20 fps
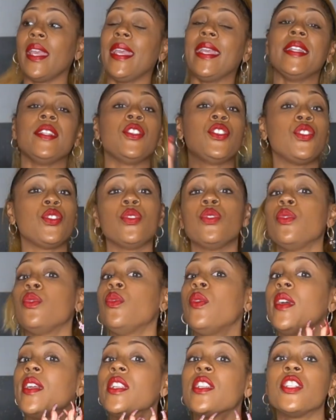and
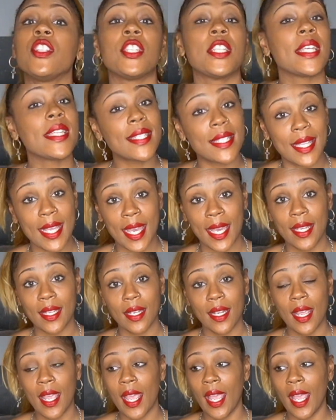do just that,